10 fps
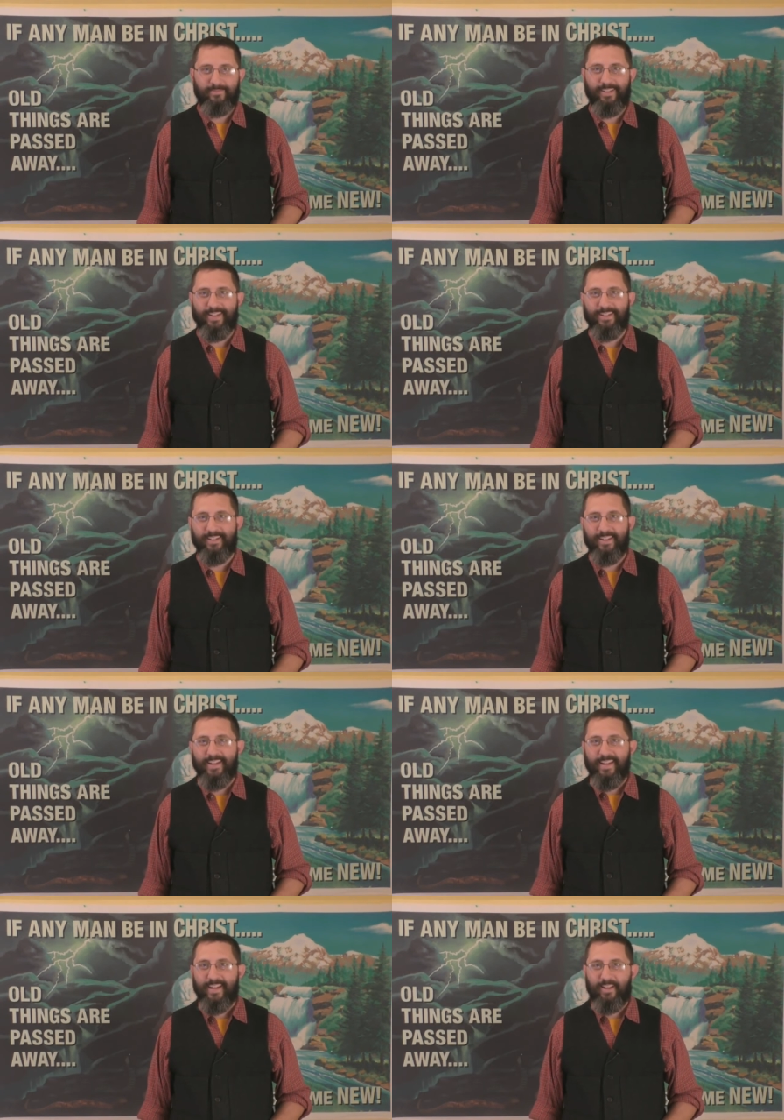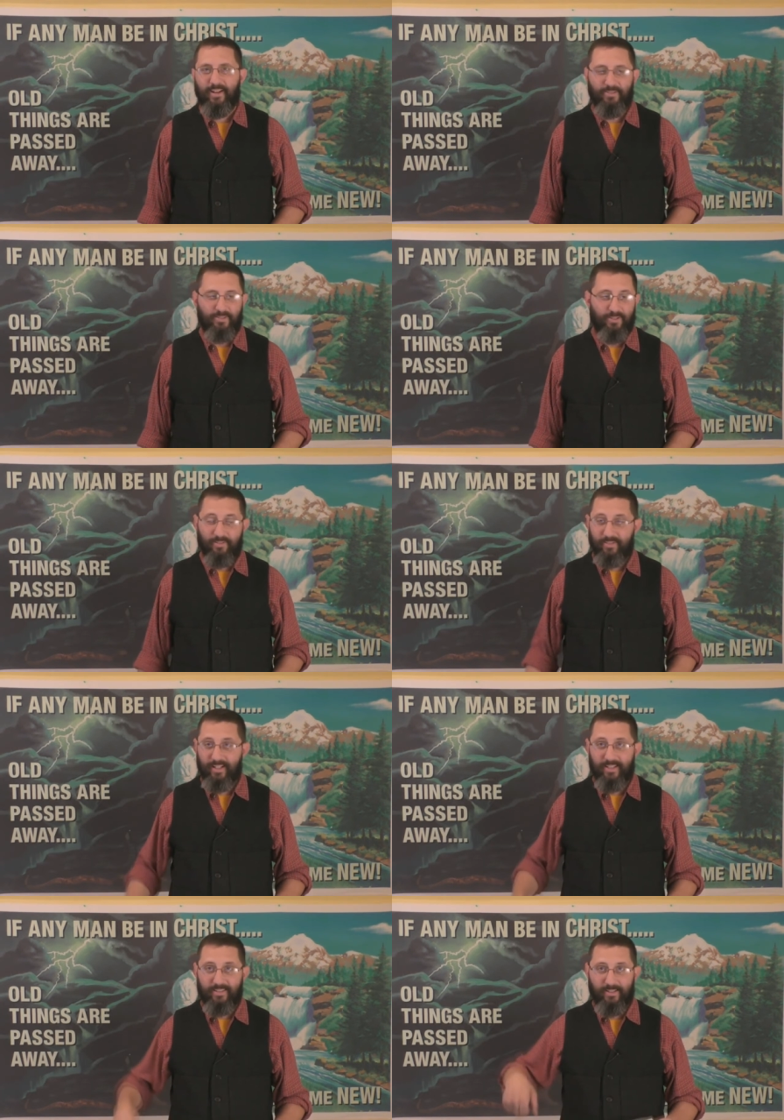And uh, sure enough, they
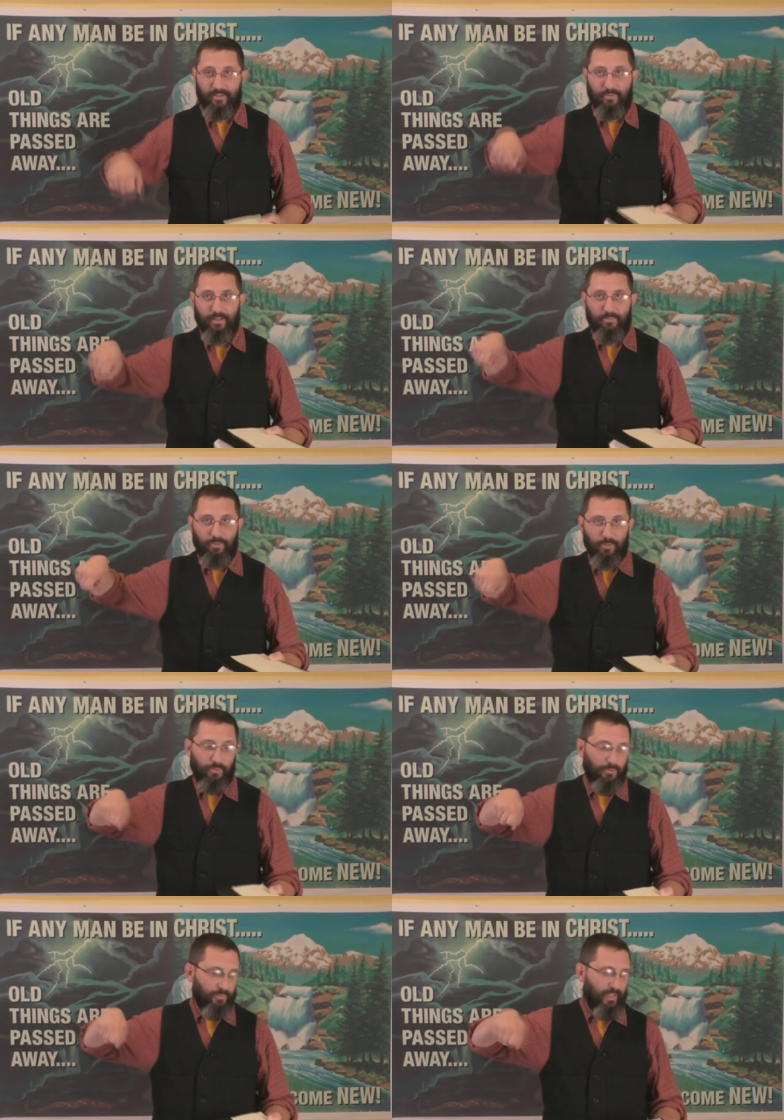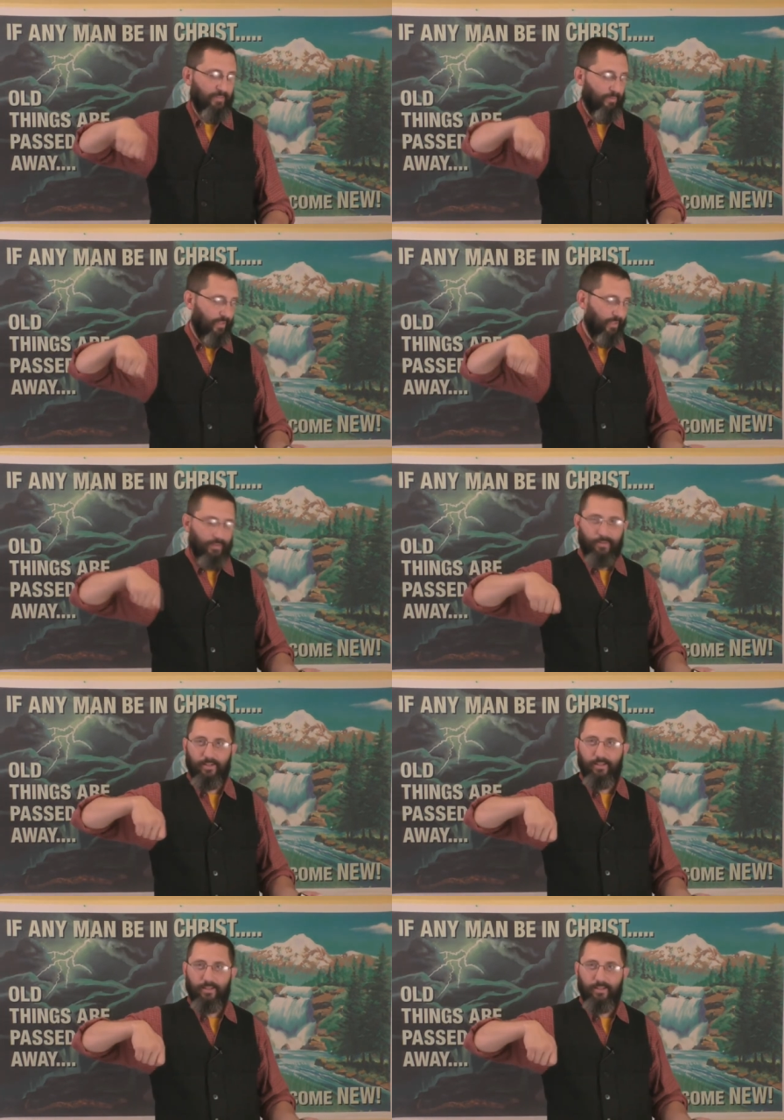got that, the big pool net thing, you know, and